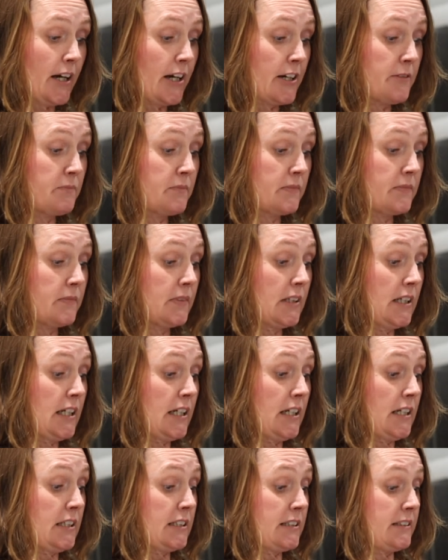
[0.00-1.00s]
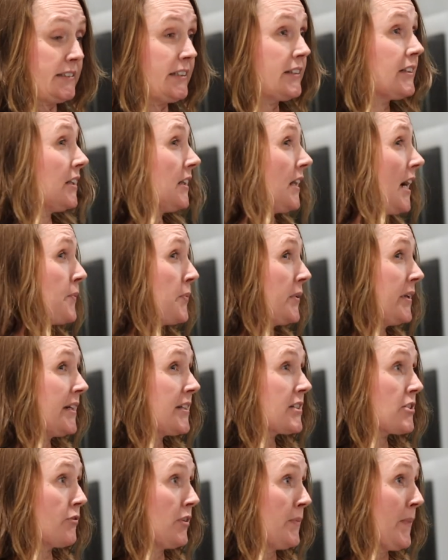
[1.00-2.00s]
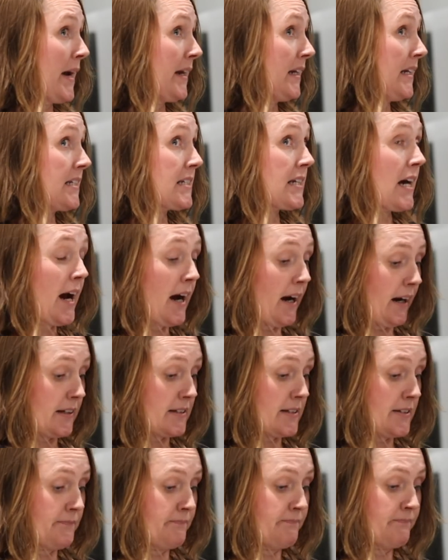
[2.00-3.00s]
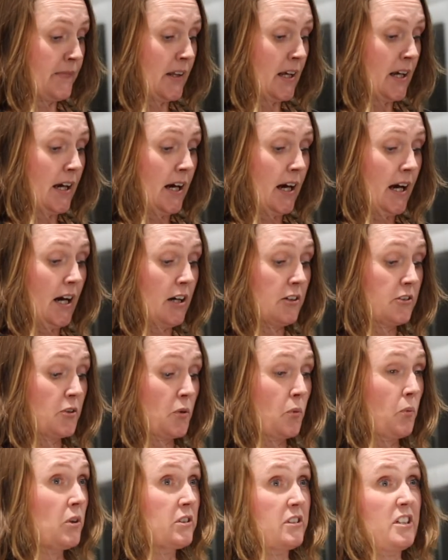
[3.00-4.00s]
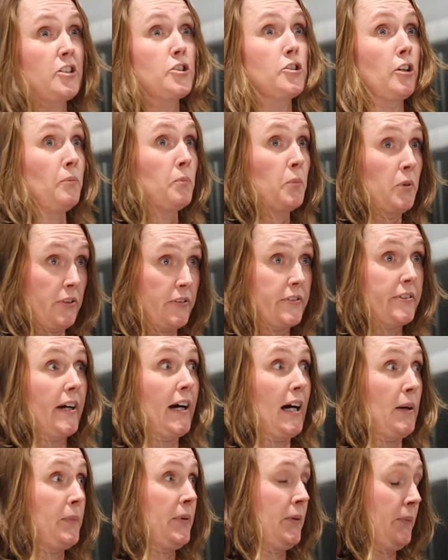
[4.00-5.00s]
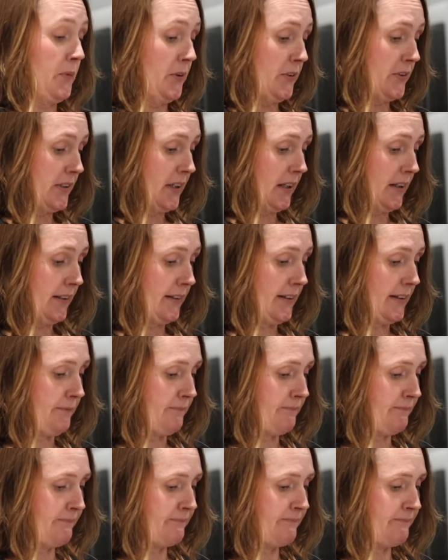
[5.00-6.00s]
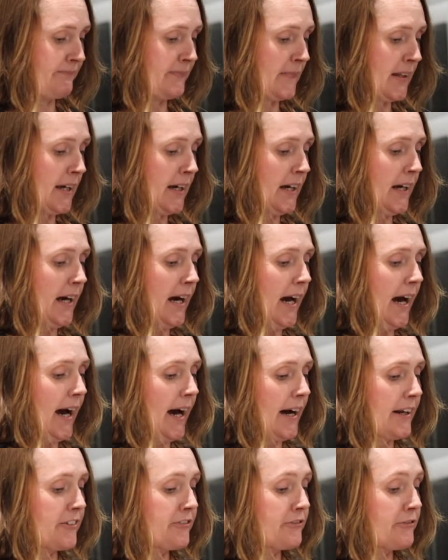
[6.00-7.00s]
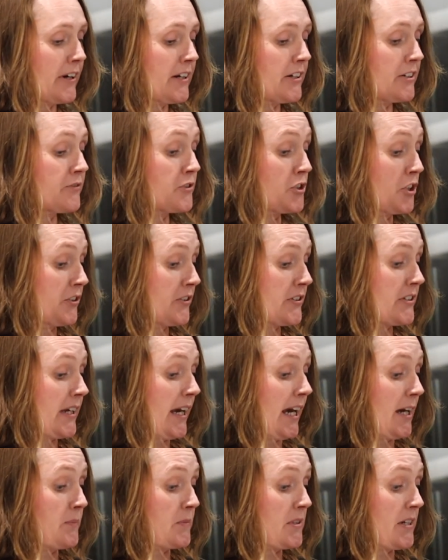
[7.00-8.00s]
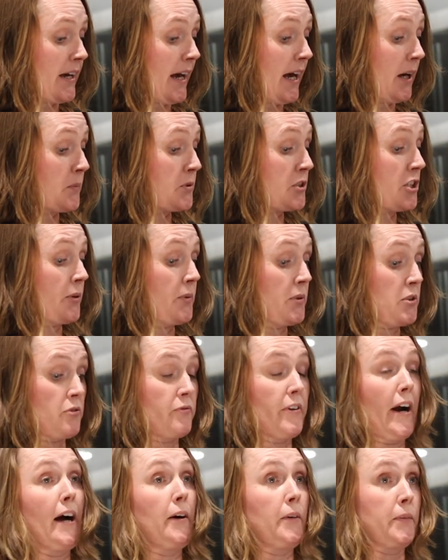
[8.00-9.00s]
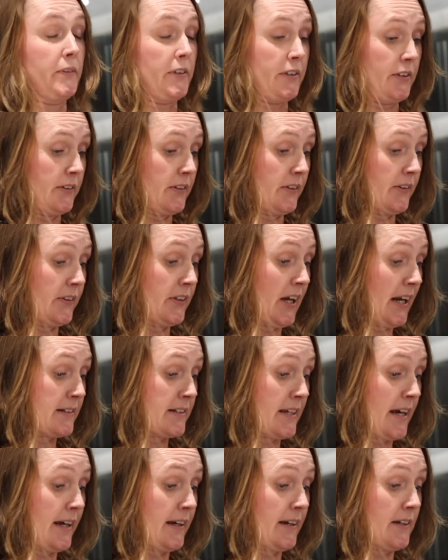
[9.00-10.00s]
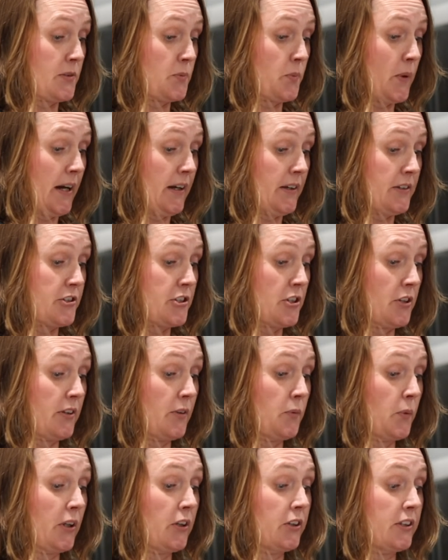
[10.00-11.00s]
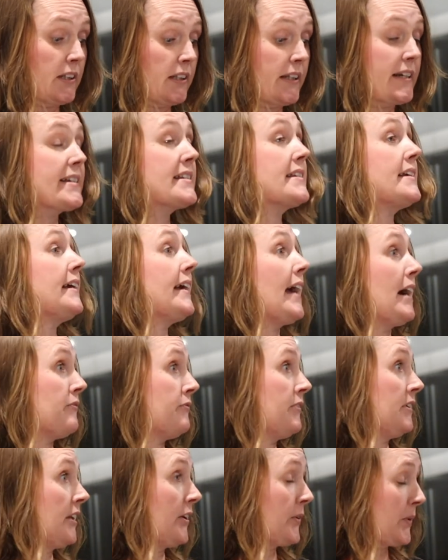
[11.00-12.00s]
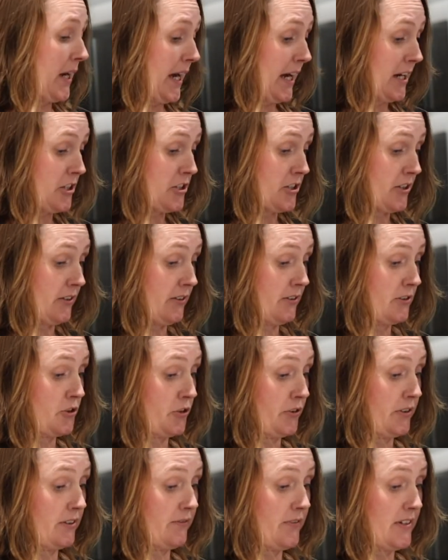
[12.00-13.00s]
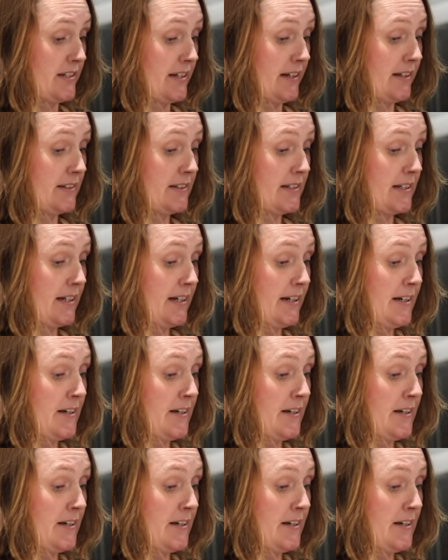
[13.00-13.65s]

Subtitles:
Did the library need to remain intact? And what did John want to happen more than anything? And a friend of John's came to help show us around that day as well, so that we could at least see every location during the visit.